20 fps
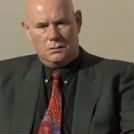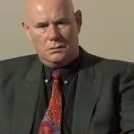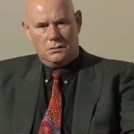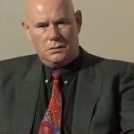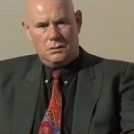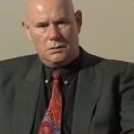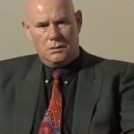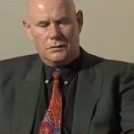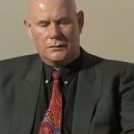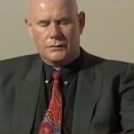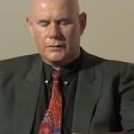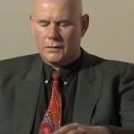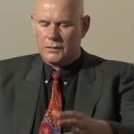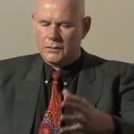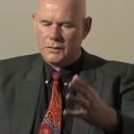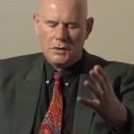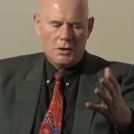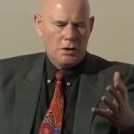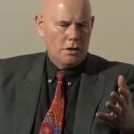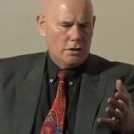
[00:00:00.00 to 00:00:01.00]
have a oh,
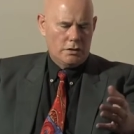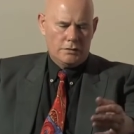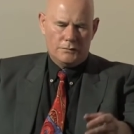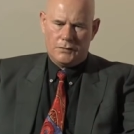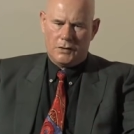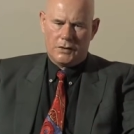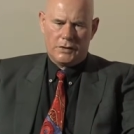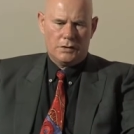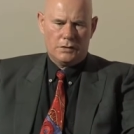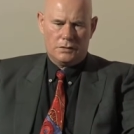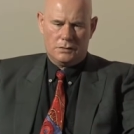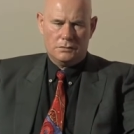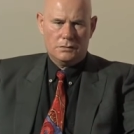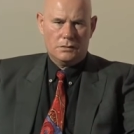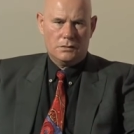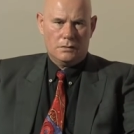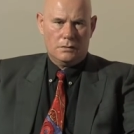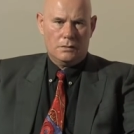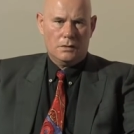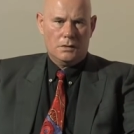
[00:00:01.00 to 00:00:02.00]
better, better way
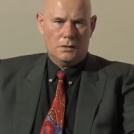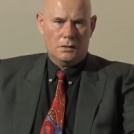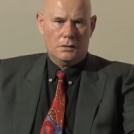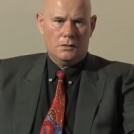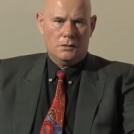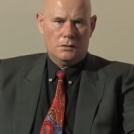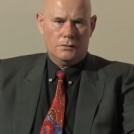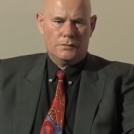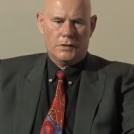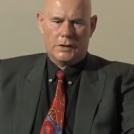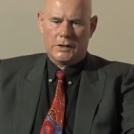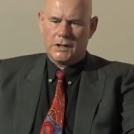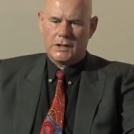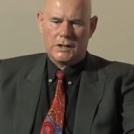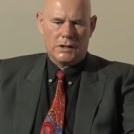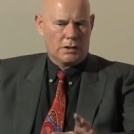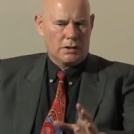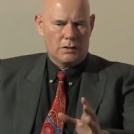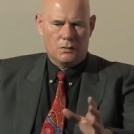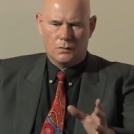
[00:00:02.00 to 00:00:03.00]
of looking at things. If I could get